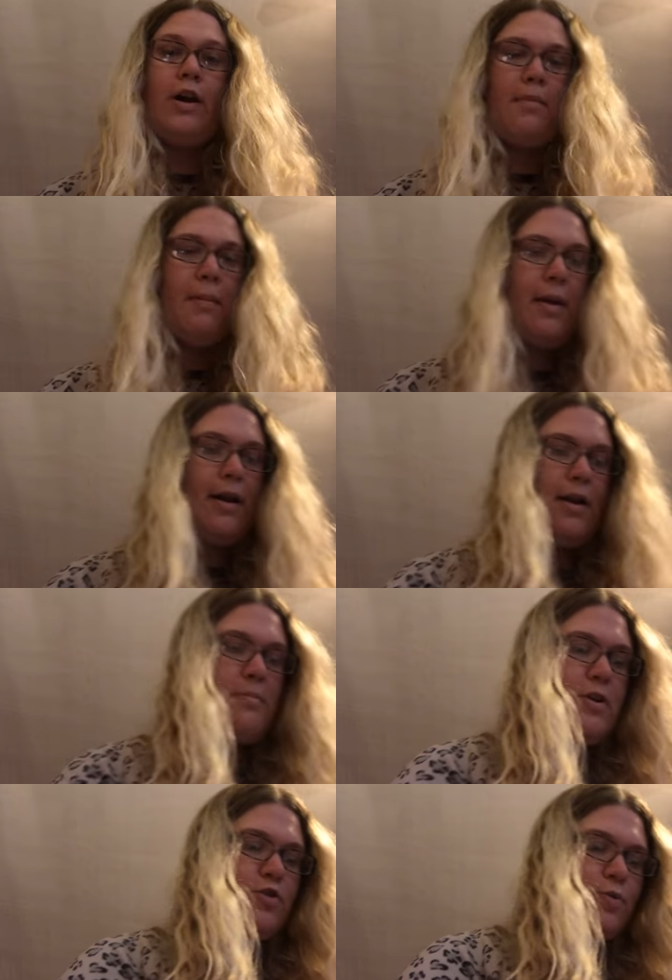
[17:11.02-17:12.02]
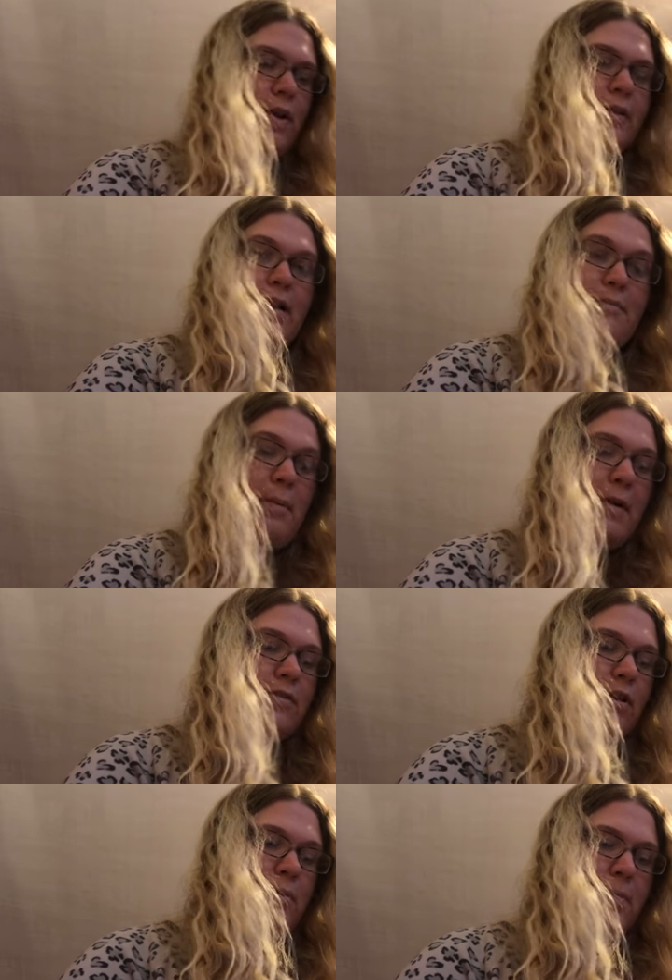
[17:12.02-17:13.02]
my bad. I didn't mean to swear like that. My
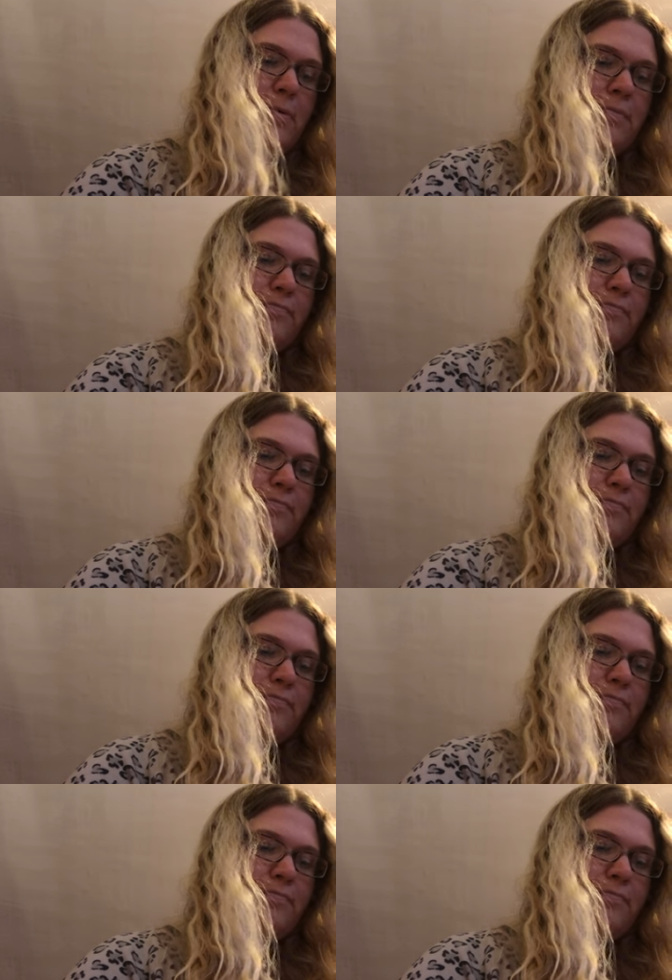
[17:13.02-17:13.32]
bad. Sorry, people.